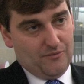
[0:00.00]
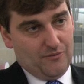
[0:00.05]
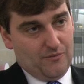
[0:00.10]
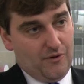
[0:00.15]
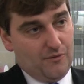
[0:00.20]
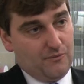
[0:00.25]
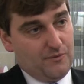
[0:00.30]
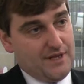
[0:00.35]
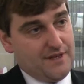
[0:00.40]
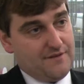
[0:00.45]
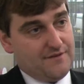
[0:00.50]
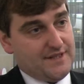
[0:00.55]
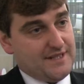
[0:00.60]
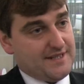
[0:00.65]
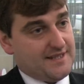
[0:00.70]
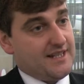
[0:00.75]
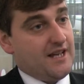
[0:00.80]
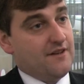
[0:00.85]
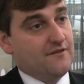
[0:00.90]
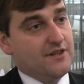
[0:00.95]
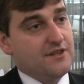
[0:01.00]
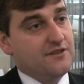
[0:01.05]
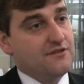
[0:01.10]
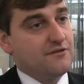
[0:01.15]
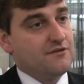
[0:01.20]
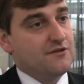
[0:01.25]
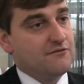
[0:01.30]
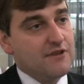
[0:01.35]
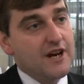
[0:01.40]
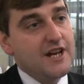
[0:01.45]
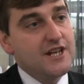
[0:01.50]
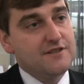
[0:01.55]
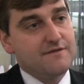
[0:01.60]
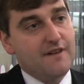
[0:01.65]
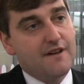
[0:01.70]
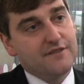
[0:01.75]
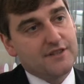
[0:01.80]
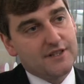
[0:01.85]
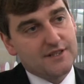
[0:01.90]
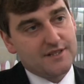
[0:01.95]
What we've discovered through the range of
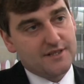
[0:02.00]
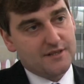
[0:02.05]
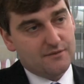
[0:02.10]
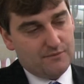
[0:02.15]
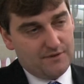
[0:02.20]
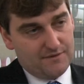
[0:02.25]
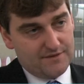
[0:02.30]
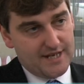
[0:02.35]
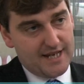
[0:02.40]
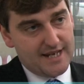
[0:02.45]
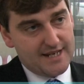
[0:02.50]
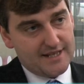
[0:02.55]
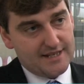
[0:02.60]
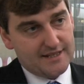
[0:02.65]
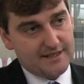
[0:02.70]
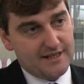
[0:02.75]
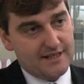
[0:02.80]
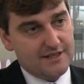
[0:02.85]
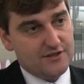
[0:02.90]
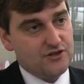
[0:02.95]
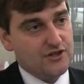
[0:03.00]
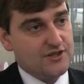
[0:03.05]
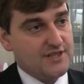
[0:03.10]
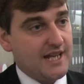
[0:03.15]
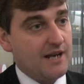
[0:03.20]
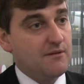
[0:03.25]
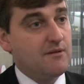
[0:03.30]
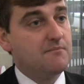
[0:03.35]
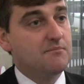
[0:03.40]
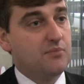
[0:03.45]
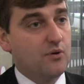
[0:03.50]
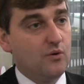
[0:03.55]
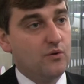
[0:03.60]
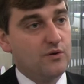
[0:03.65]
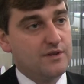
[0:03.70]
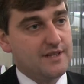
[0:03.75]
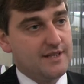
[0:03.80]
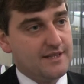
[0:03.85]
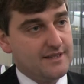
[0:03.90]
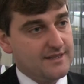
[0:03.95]
evidence that we've taken is just how
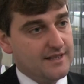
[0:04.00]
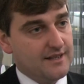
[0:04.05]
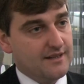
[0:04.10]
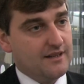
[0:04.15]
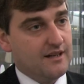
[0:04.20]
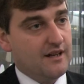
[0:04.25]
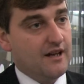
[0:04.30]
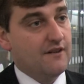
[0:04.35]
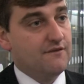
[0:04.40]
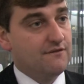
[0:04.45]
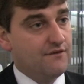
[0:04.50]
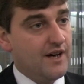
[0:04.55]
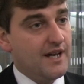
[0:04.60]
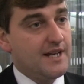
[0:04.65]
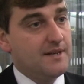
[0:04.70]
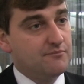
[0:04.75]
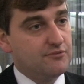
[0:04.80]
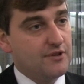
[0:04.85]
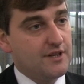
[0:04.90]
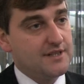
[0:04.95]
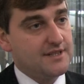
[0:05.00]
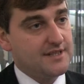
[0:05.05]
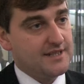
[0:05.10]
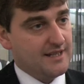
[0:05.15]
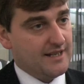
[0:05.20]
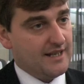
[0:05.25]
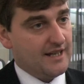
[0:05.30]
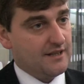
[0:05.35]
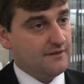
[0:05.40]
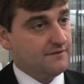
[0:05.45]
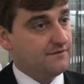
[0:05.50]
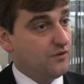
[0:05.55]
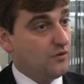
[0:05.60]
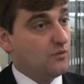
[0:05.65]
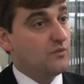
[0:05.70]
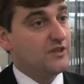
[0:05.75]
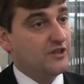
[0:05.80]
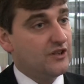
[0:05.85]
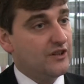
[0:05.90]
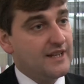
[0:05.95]
important a vibrant and a
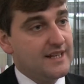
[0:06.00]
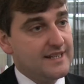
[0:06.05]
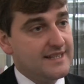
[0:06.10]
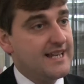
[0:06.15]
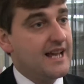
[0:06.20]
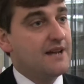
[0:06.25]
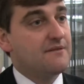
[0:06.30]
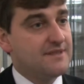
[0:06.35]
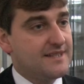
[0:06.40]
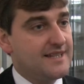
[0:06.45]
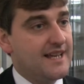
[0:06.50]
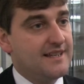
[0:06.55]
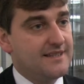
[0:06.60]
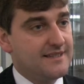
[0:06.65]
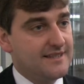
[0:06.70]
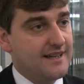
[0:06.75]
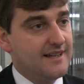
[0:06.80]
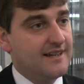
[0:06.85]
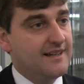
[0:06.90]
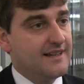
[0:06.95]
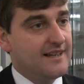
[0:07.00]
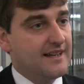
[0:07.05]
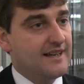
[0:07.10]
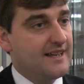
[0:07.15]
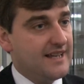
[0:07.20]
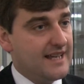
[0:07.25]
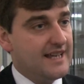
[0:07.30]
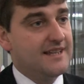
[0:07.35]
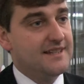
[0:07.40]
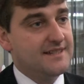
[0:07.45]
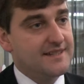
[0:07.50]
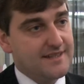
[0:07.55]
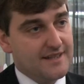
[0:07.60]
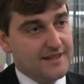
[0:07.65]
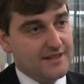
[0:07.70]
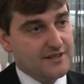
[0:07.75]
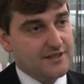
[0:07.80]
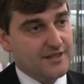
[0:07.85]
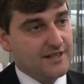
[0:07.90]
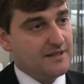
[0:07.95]
forward-looking town centre is
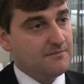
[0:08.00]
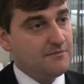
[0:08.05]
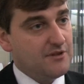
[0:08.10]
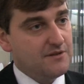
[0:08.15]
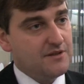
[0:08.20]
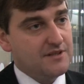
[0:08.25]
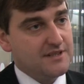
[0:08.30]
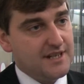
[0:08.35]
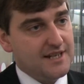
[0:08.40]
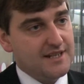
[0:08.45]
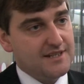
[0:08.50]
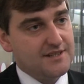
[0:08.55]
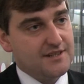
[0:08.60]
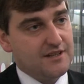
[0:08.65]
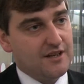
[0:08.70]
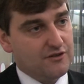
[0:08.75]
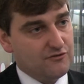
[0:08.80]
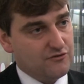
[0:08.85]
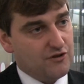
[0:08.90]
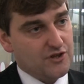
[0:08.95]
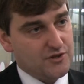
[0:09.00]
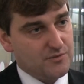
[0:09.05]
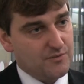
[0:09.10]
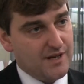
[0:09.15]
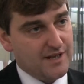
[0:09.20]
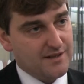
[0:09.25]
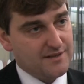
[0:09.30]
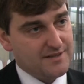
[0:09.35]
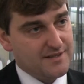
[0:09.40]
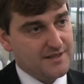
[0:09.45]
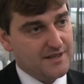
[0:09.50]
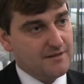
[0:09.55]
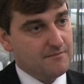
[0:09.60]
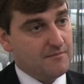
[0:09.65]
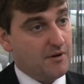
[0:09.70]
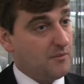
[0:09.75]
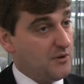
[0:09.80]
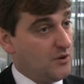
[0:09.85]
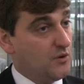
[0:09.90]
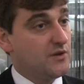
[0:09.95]
to communities across Wales.
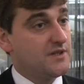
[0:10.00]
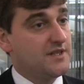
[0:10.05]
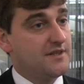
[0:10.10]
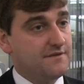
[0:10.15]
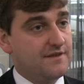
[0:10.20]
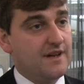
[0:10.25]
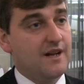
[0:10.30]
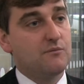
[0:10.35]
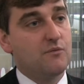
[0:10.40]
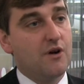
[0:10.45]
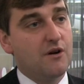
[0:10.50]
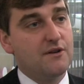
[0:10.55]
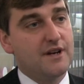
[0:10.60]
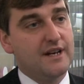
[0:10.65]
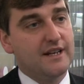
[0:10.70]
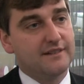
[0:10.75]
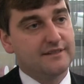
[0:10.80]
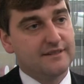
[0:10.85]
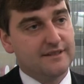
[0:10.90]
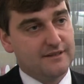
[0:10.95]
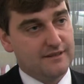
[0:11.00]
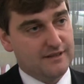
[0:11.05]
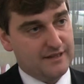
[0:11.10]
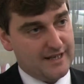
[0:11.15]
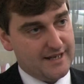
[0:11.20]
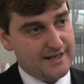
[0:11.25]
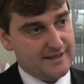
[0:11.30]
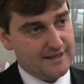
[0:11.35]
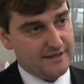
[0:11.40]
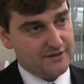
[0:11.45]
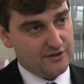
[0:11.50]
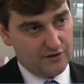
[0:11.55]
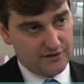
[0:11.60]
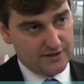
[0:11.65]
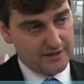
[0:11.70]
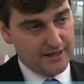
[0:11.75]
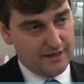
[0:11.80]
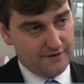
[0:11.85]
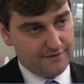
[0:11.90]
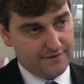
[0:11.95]
But we also found worryingly that not
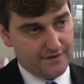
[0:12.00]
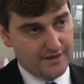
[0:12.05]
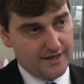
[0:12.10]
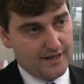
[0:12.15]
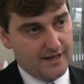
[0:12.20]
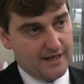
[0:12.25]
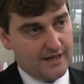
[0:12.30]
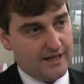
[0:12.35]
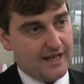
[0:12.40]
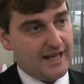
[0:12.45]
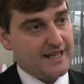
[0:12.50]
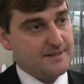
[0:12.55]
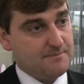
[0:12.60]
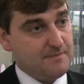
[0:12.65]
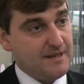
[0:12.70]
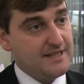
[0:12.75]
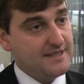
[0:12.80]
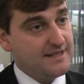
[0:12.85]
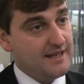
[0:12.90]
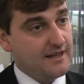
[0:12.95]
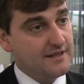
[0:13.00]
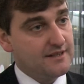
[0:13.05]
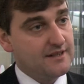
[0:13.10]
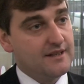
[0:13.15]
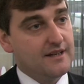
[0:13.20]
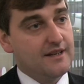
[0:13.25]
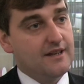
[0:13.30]
enough has been done